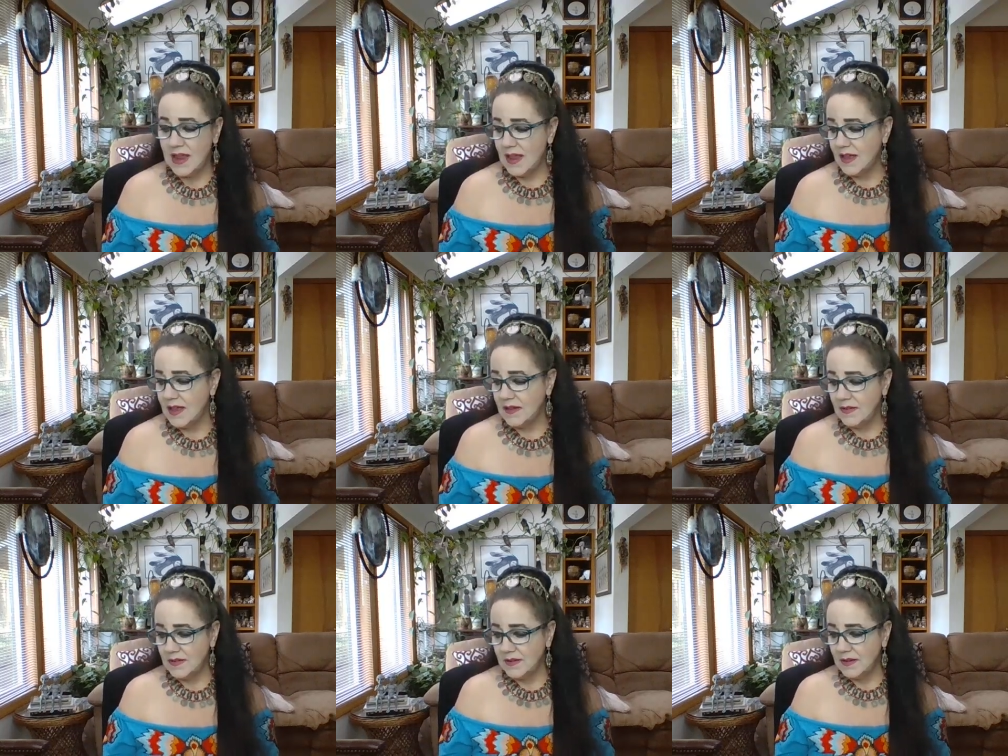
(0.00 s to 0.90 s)
and
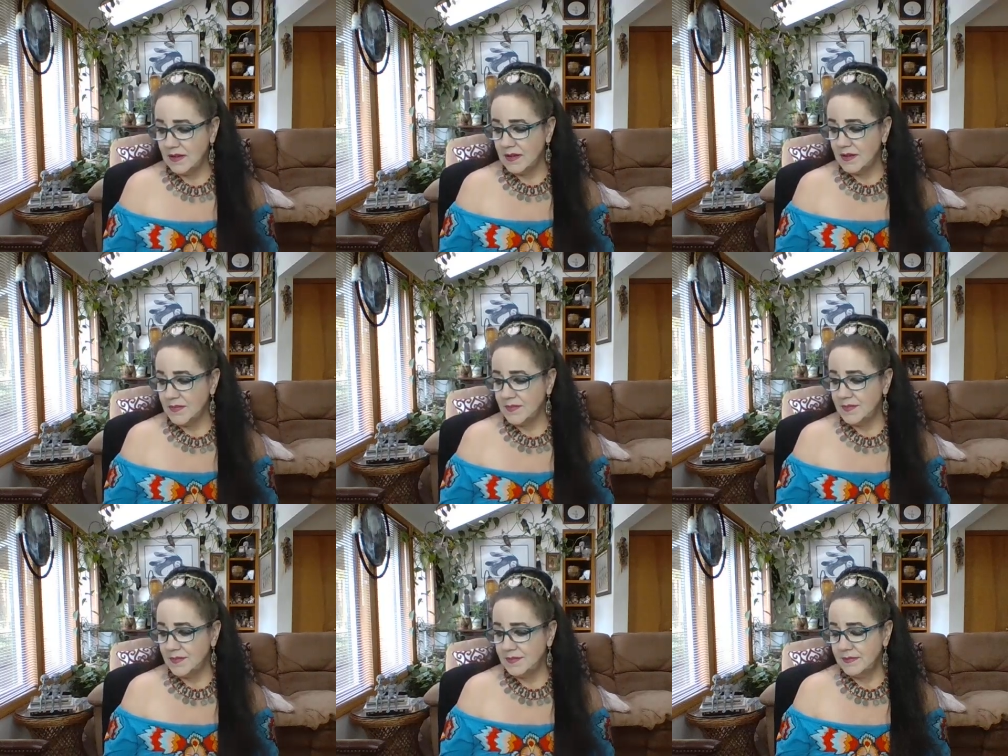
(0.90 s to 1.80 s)
then
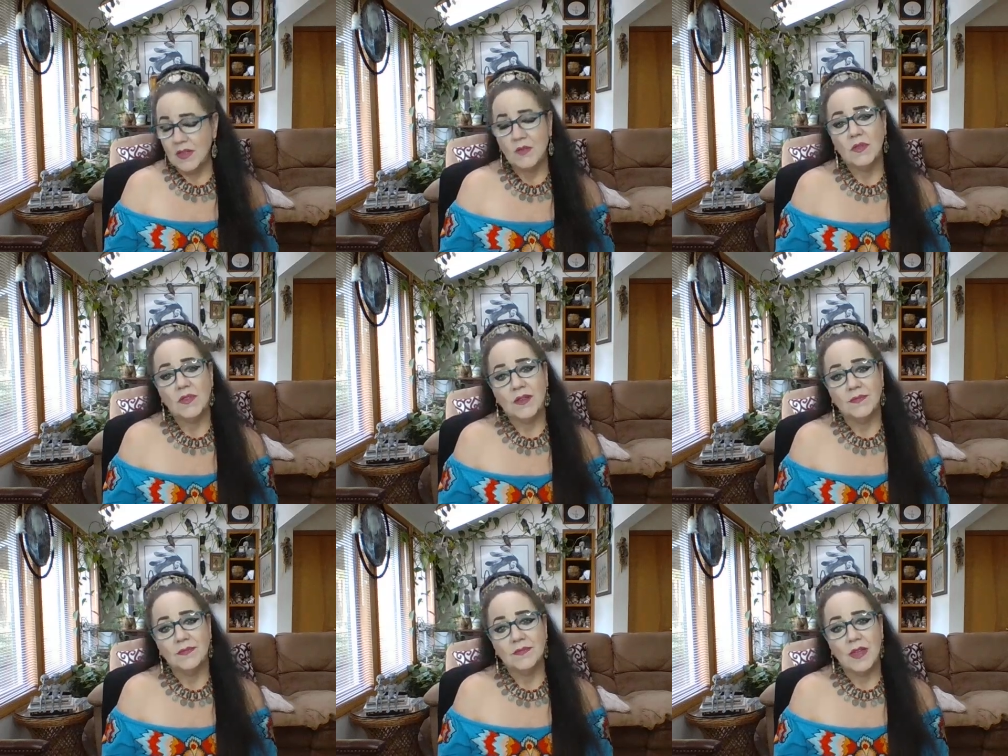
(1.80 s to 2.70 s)
we'll see.
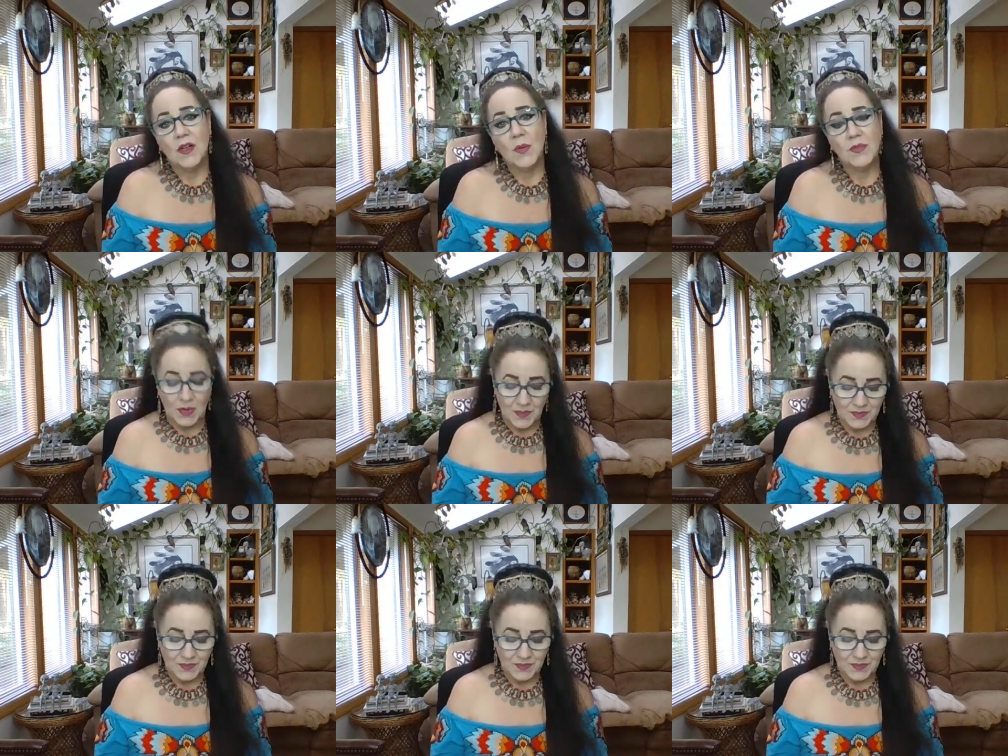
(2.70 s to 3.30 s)
I hope so.